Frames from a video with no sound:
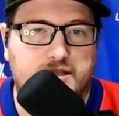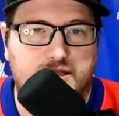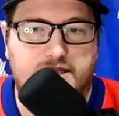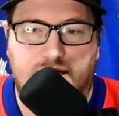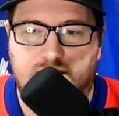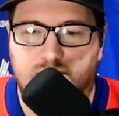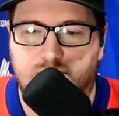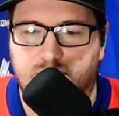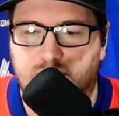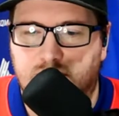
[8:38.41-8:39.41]
to take
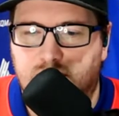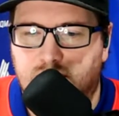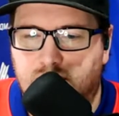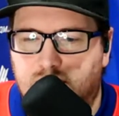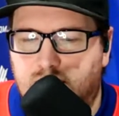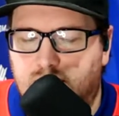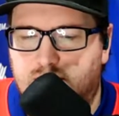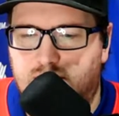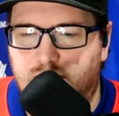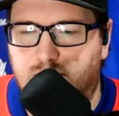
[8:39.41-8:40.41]
some
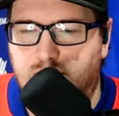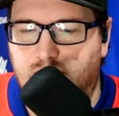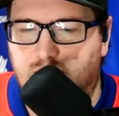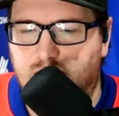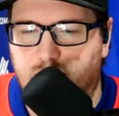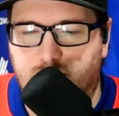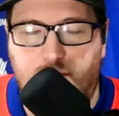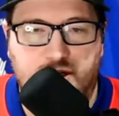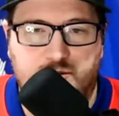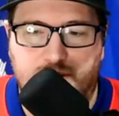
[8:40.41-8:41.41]
little bit of
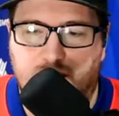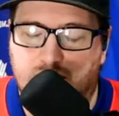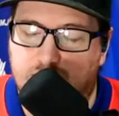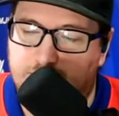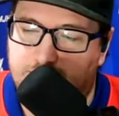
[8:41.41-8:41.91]
punishment, and